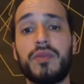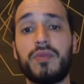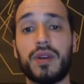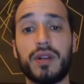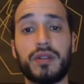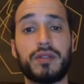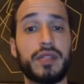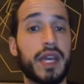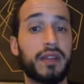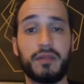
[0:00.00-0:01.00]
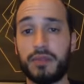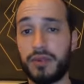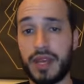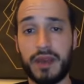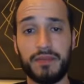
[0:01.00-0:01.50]
We're going to take the
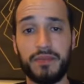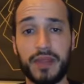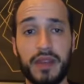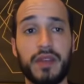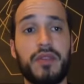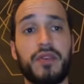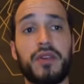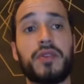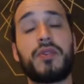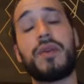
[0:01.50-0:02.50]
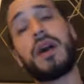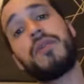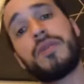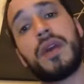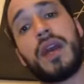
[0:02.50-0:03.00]
boot camp, and then they're going to go out